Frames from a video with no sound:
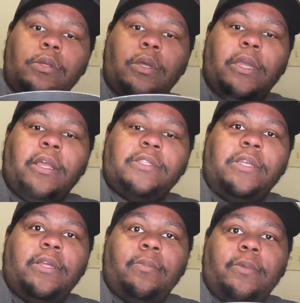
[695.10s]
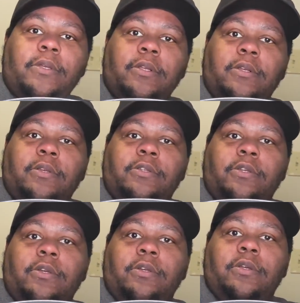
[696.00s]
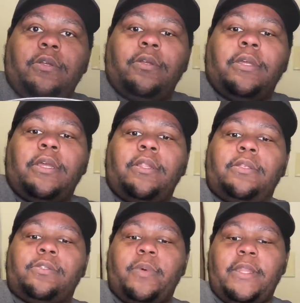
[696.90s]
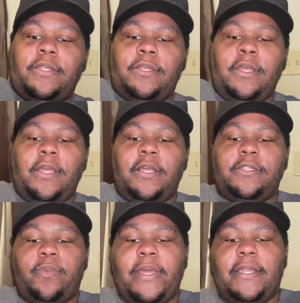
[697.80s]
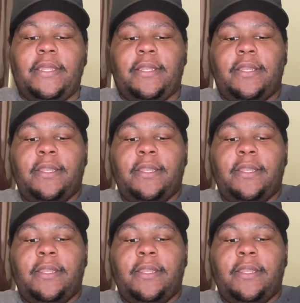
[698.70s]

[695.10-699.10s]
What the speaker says: Y'all see them? Getting sweating and